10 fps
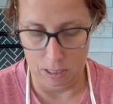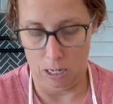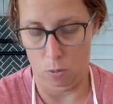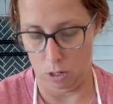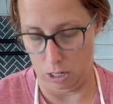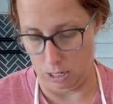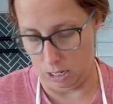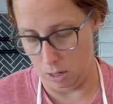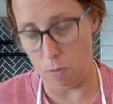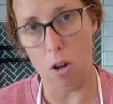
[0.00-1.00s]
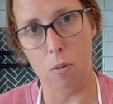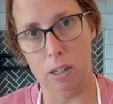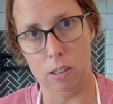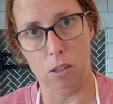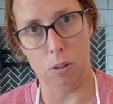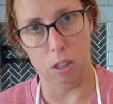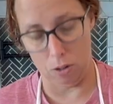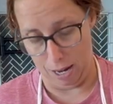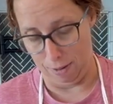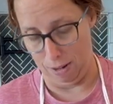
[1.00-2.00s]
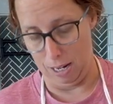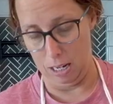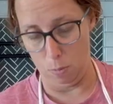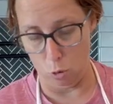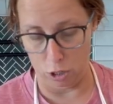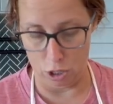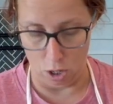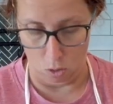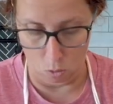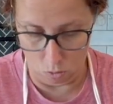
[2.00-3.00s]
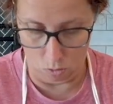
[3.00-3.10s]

And we're gonna keep going until we don't have any more dough.